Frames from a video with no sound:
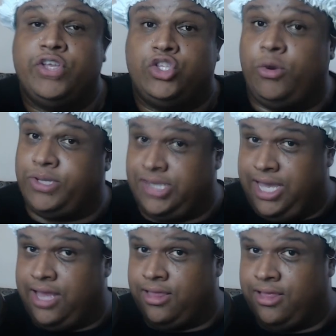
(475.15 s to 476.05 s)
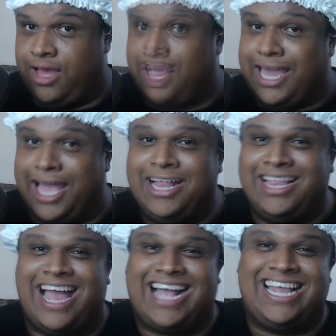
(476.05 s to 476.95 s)
Towards the end,
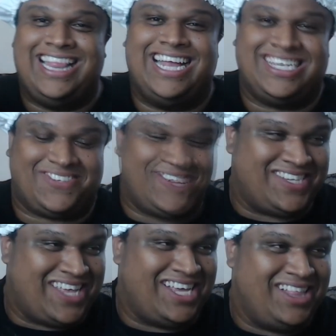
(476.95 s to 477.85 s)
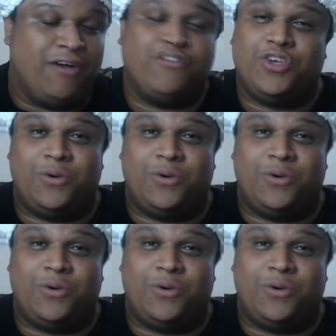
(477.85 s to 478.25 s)
again, I cannot stress that enough.